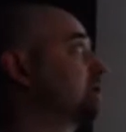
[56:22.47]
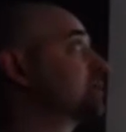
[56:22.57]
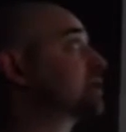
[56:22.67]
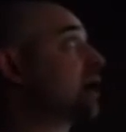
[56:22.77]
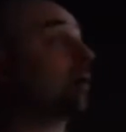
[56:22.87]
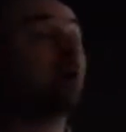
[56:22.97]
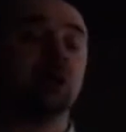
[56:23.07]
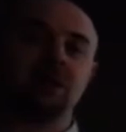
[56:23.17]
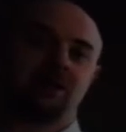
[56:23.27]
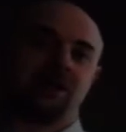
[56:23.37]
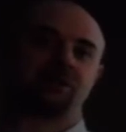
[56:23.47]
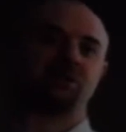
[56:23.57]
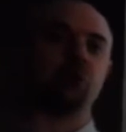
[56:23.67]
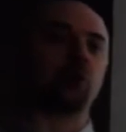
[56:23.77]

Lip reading: So let's do an